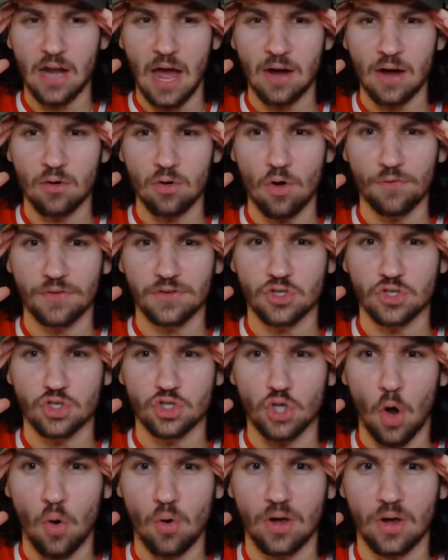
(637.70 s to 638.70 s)
don't know if it's
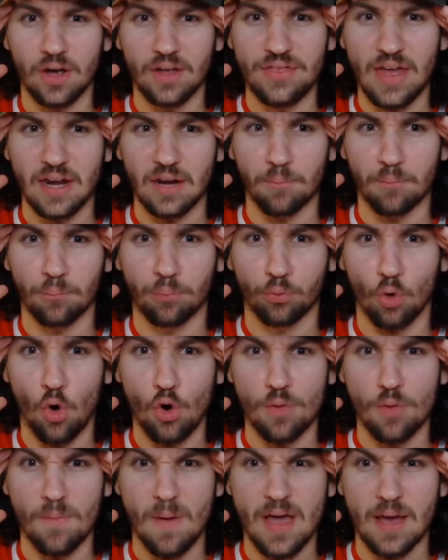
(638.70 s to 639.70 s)
so good that it
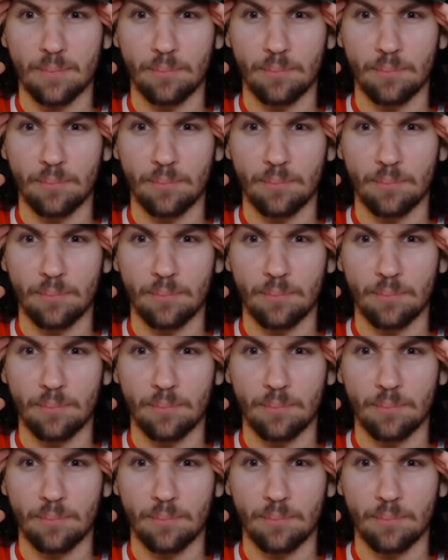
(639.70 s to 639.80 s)
broke my